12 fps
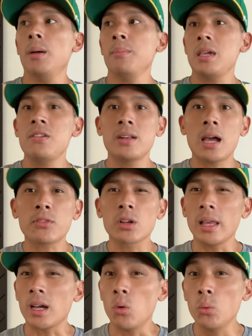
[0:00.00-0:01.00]
even after
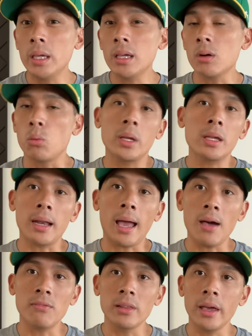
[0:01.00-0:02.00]
like a week and a
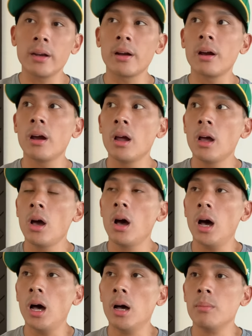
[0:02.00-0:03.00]
half later.
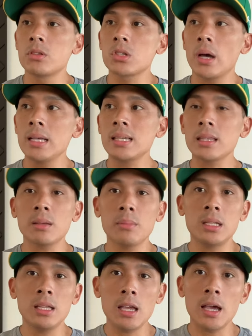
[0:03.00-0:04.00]
So I sent them
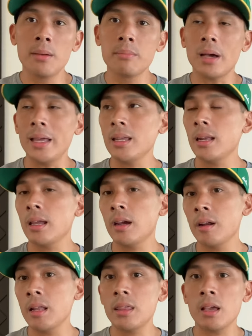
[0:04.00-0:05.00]
a DM. I didn't
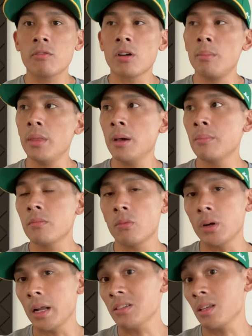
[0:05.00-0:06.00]
hear anything from them
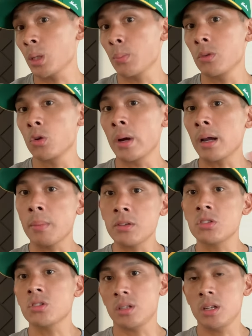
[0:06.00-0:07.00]
when I sent them a direct
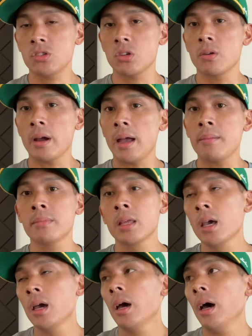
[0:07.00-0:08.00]
message on Instagram
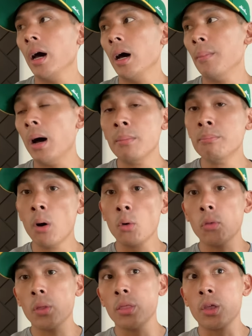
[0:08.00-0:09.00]
on
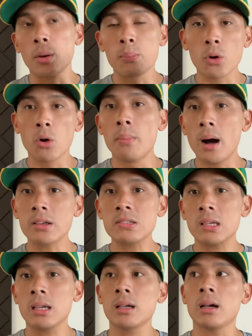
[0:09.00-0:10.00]
both their Pro
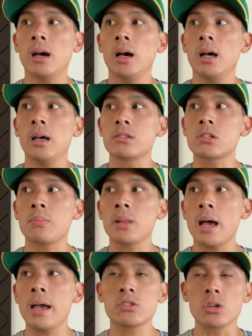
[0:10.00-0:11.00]
Boxing
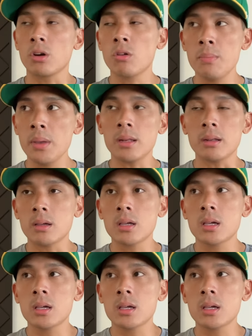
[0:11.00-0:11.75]
Supplies or Equipment